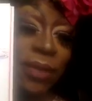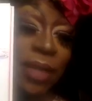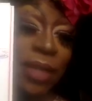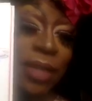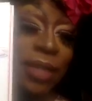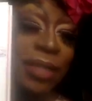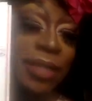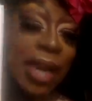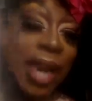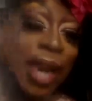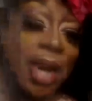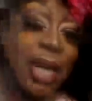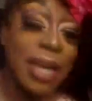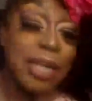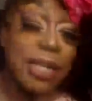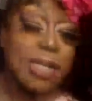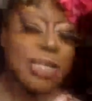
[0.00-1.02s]

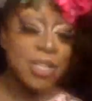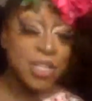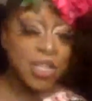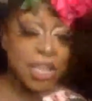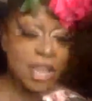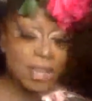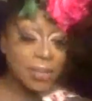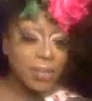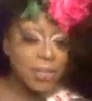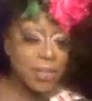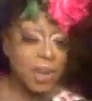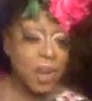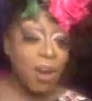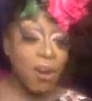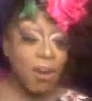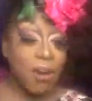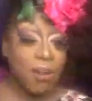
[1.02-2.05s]
Yes, shout out to
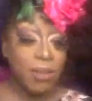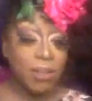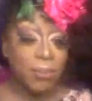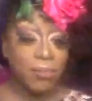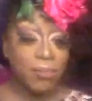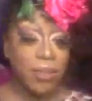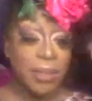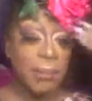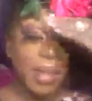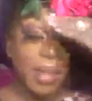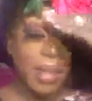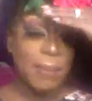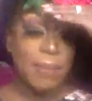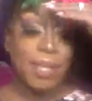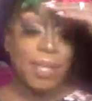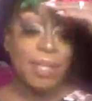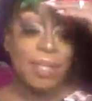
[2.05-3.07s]
all the free mom
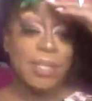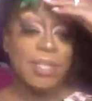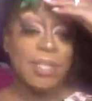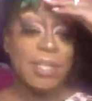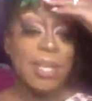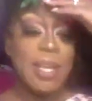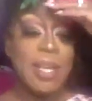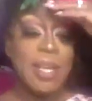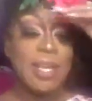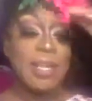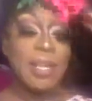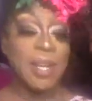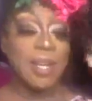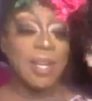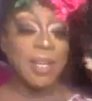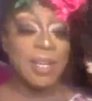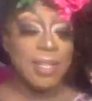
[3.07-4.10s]
huggers in the
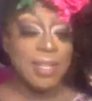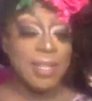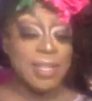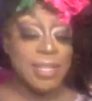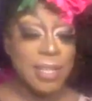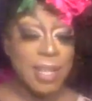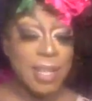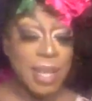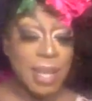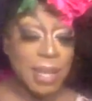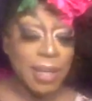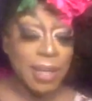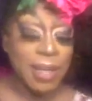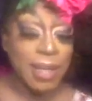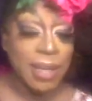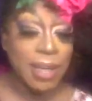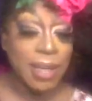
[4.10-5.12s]
audience today.
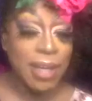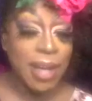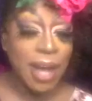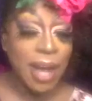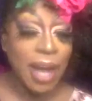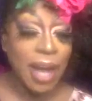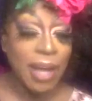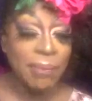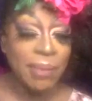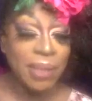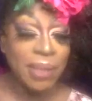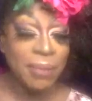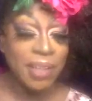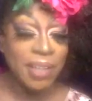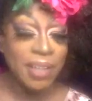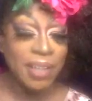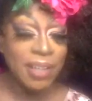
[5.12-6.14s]
Hi,
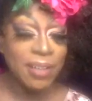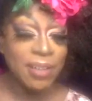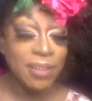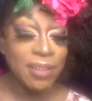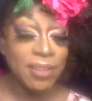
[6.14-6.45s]
Mimi.